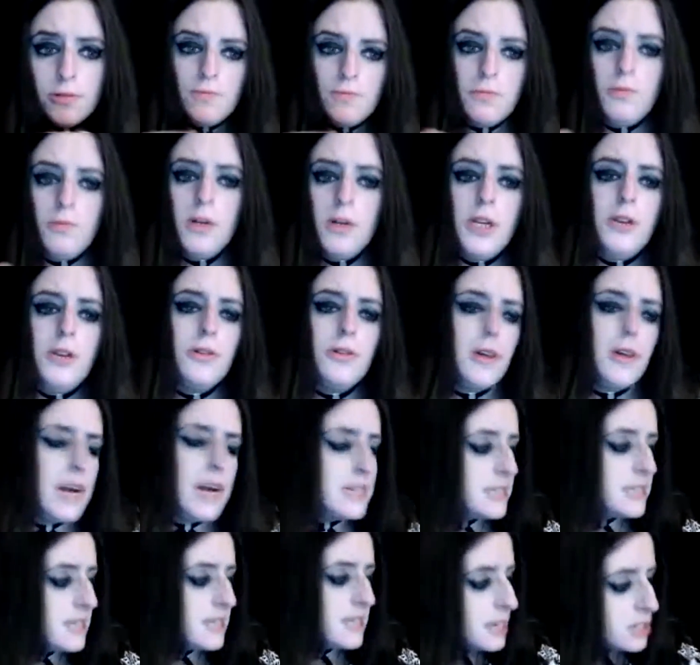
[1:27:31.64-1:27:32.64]
do you guys
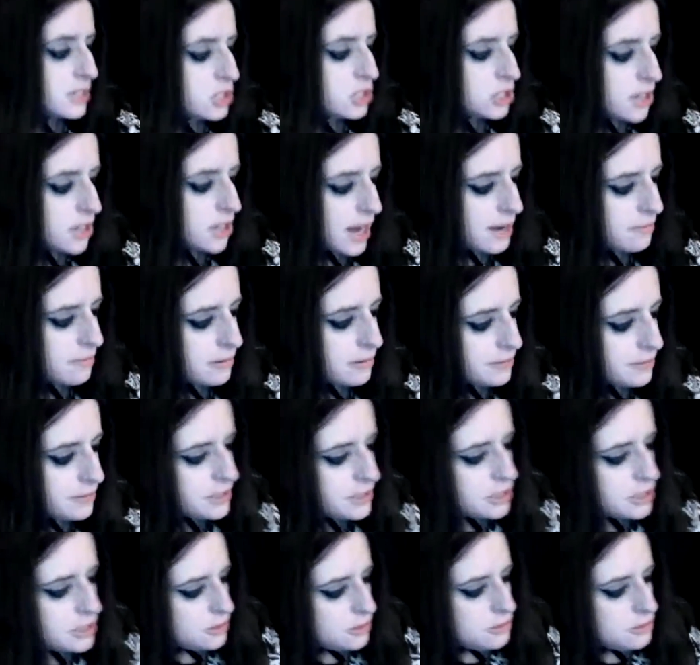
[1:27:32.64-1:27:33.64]
think? Should I
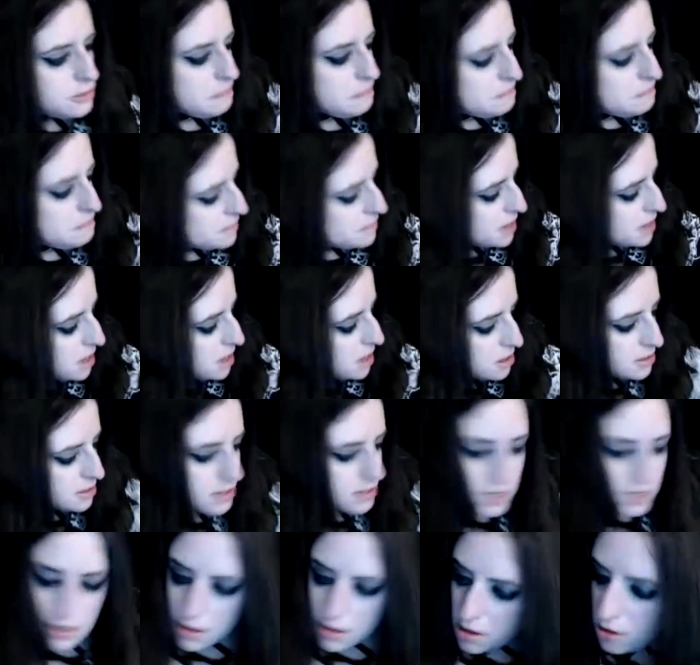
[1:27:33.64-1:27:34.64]
review all
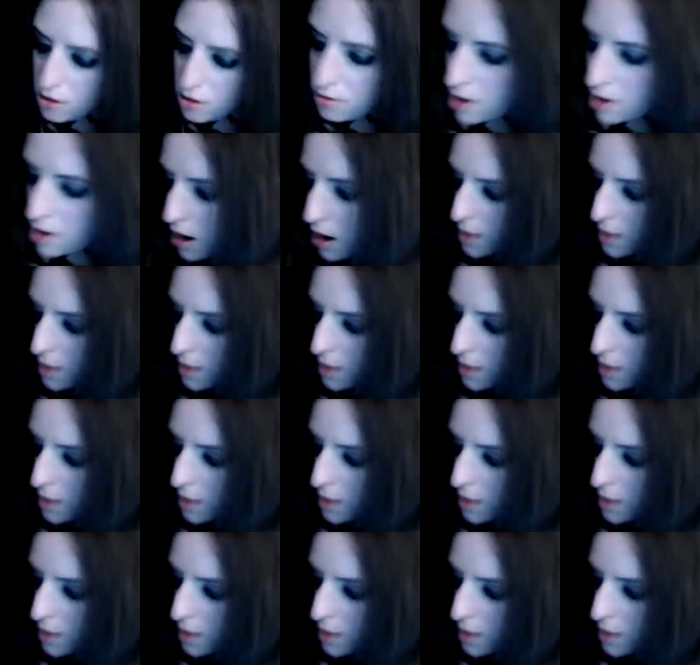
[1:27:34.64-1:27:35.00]
these low carb